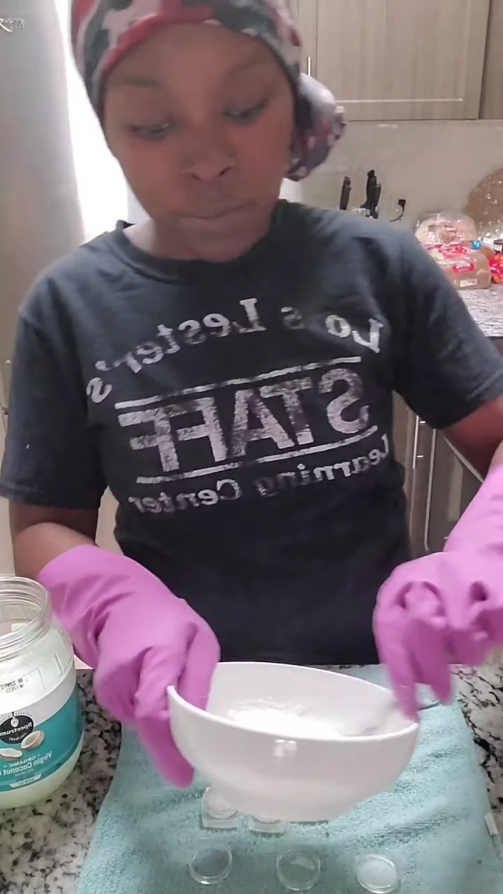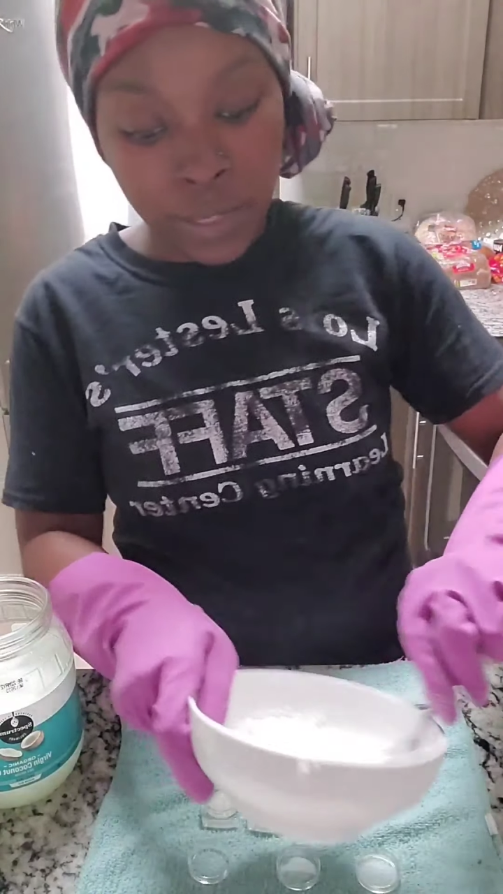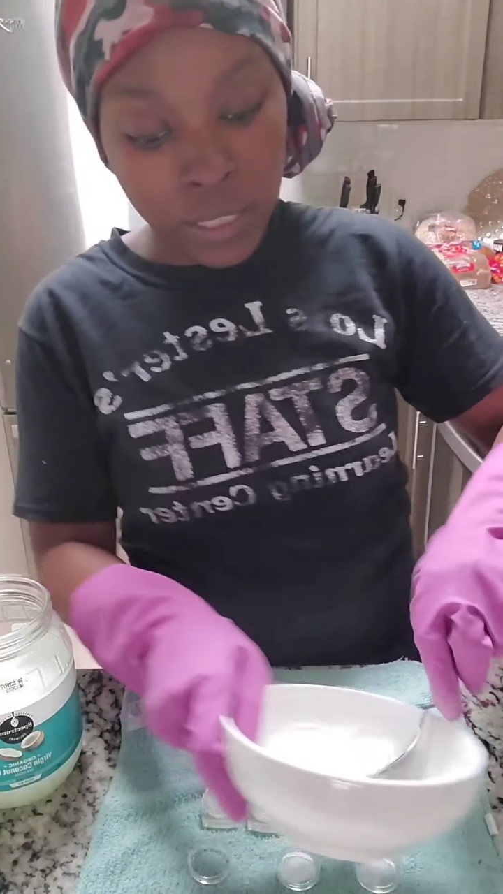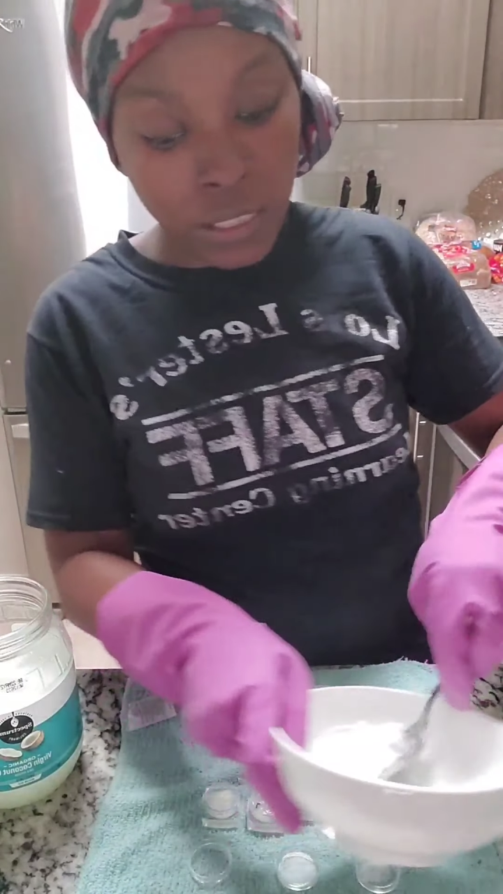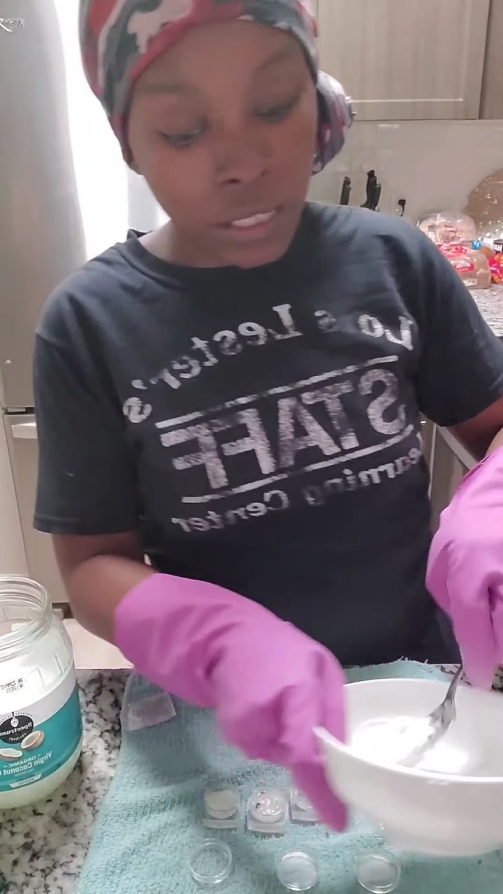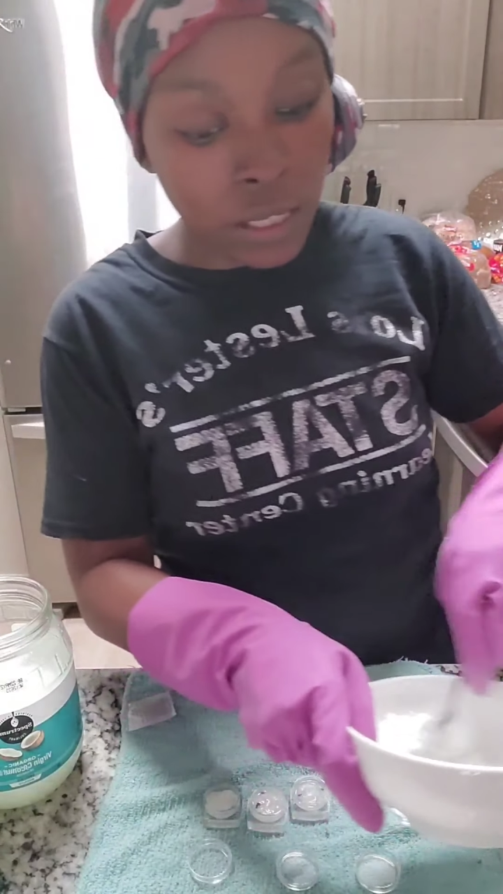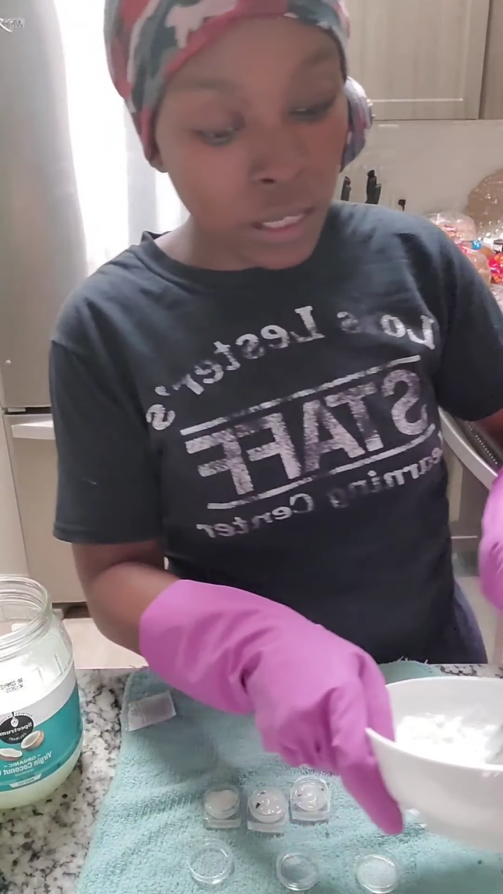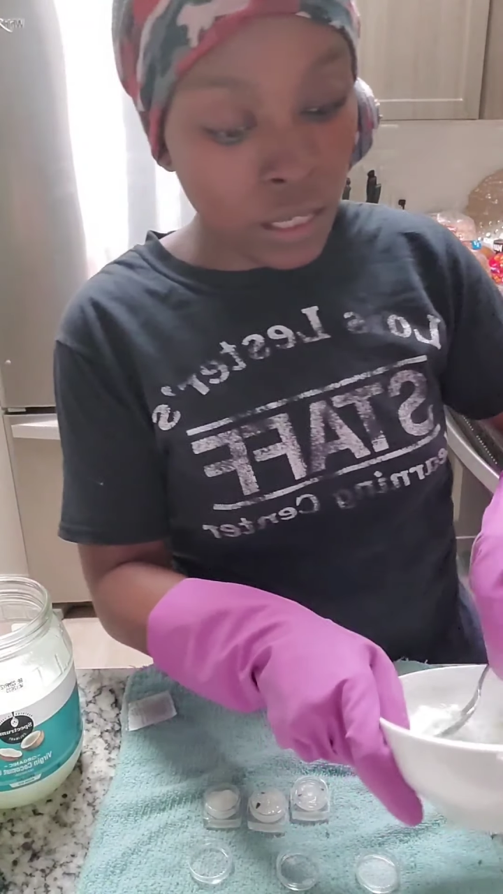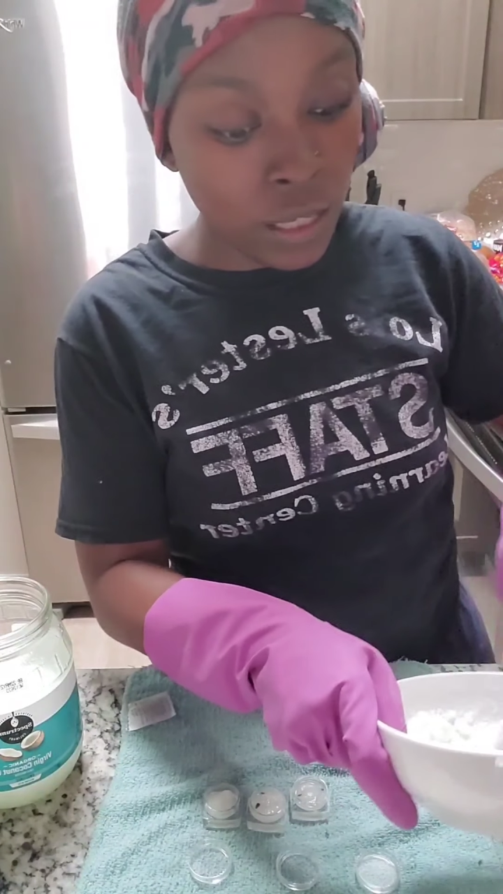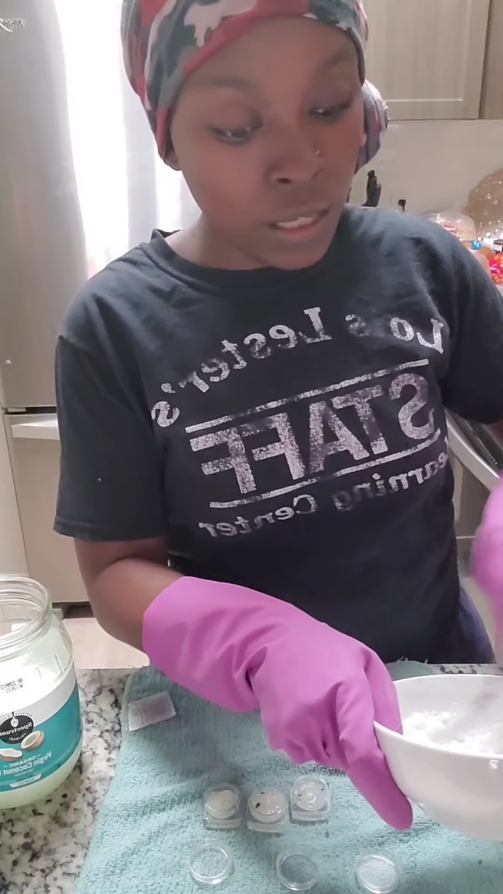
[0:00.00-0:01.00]
and mix it
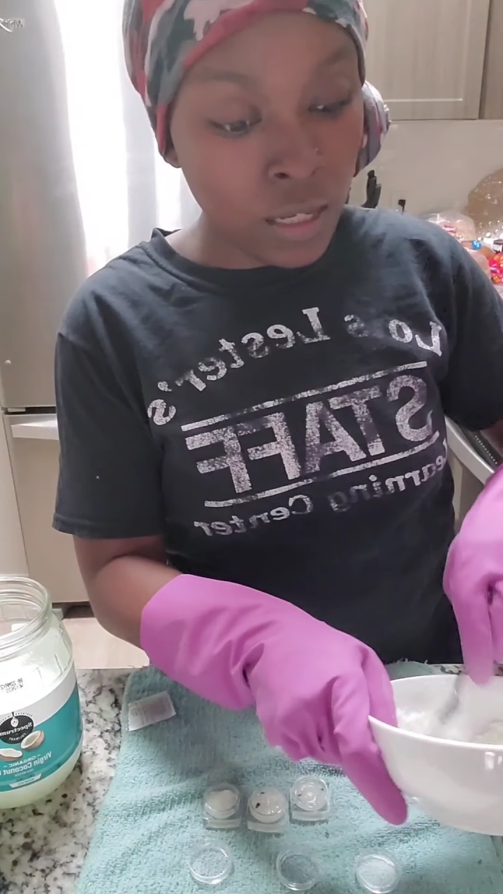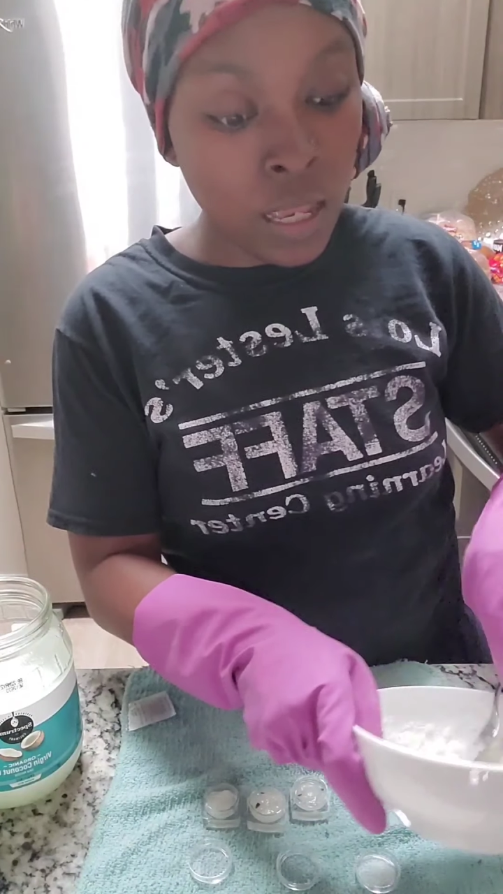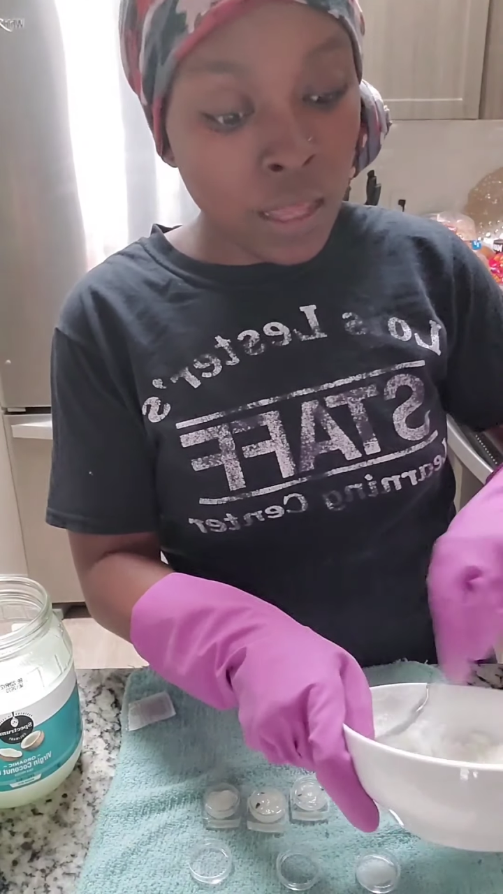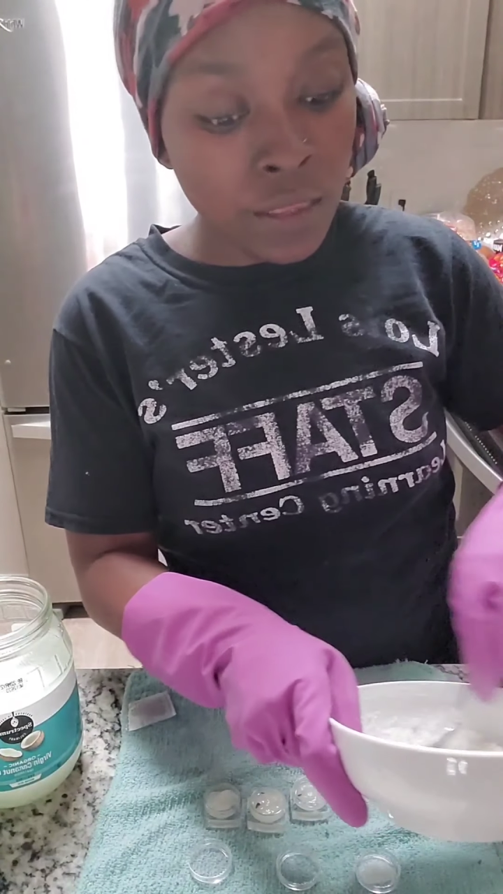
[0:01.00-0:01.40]
in.